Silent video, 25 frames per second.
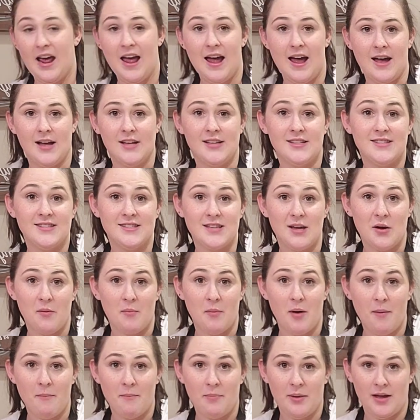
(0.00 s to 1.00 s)
add
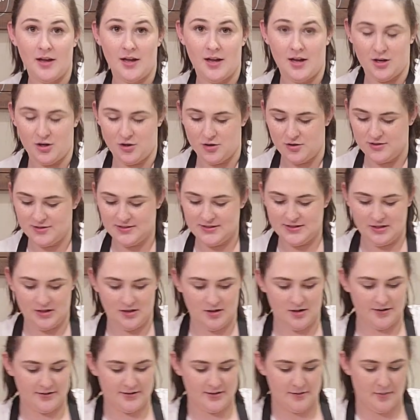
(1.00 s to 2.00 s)
some pickles
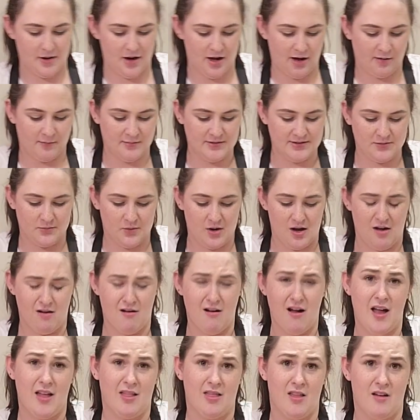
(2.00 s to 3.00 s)
here at the bottom as
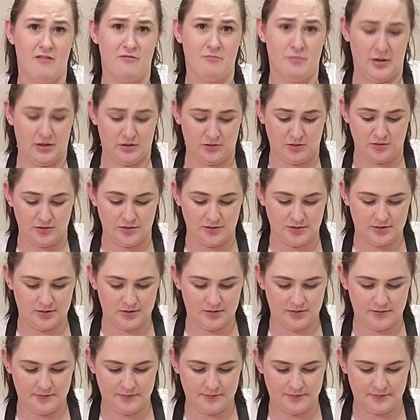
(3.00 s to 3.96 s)
well. I love pickles.